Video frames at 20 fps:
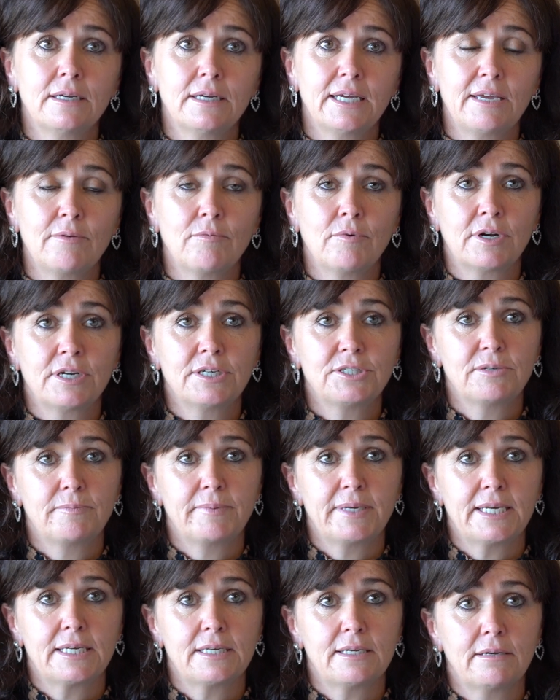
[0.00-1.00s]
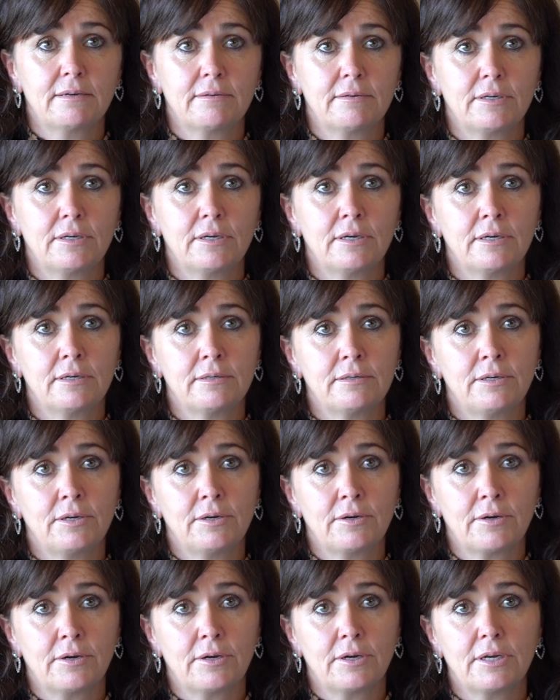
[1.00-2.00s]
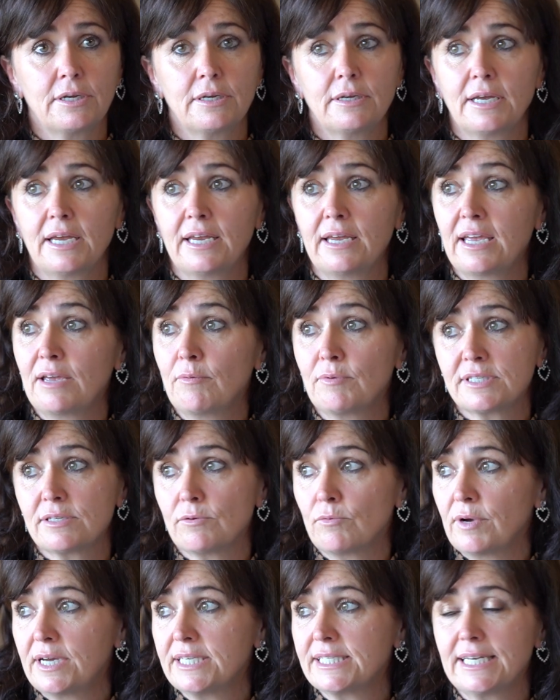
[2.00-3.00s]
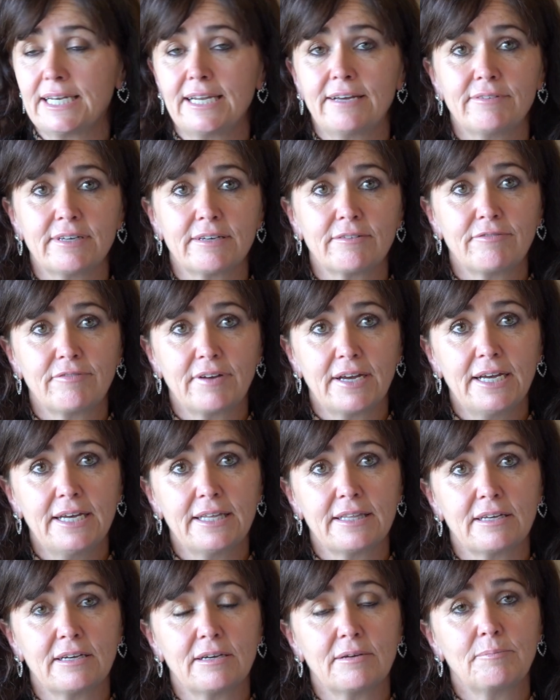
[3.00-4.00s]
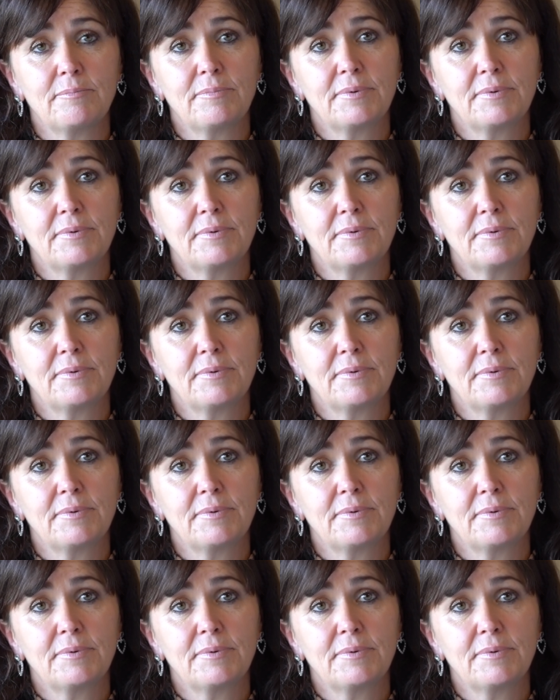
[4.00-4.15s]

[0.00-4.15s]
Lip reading: He wanted to be, he was always a loving father,